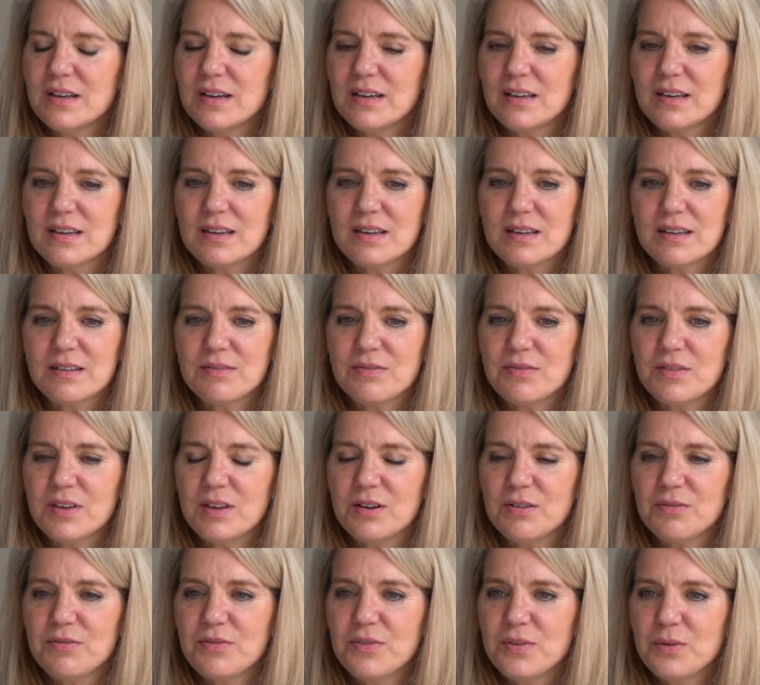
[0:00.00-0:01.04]
like,
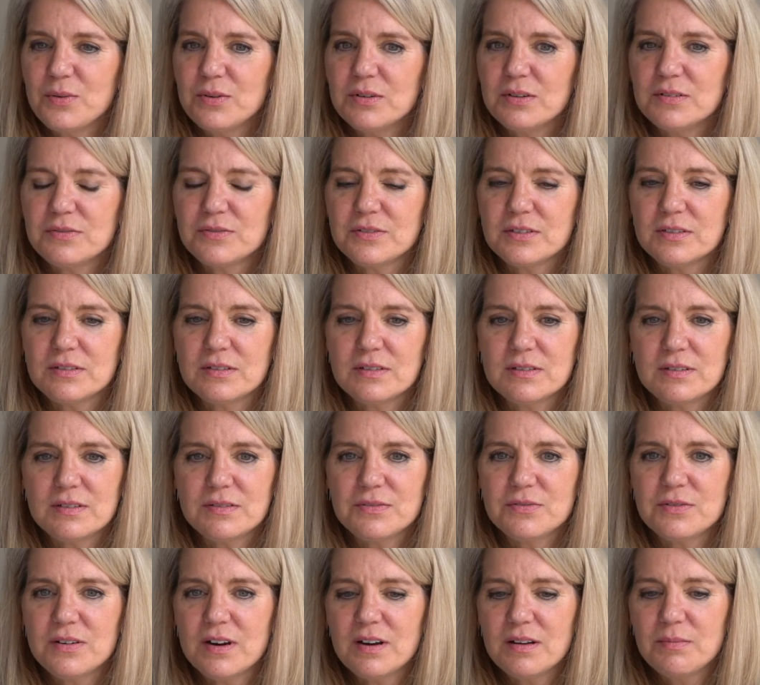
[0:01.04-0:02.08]
fuel
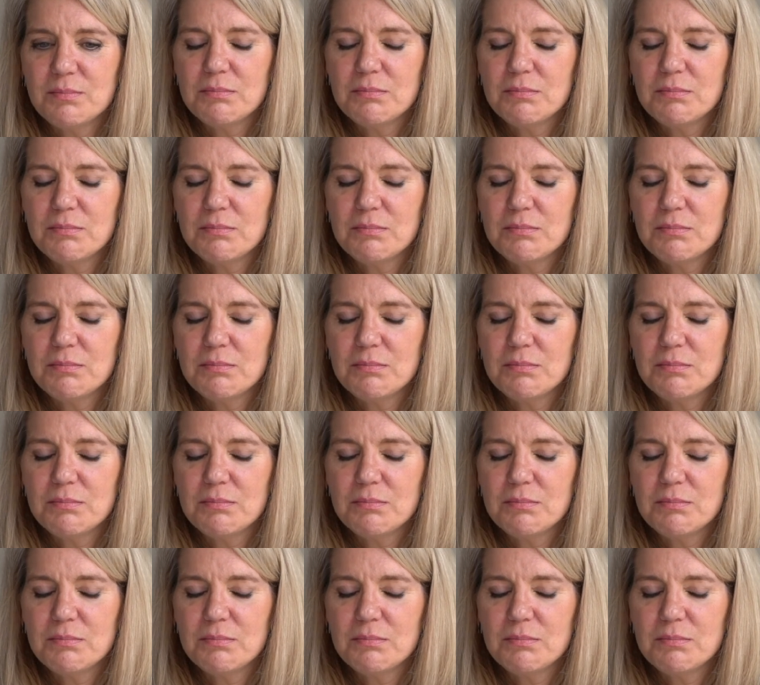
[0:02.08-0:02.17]
for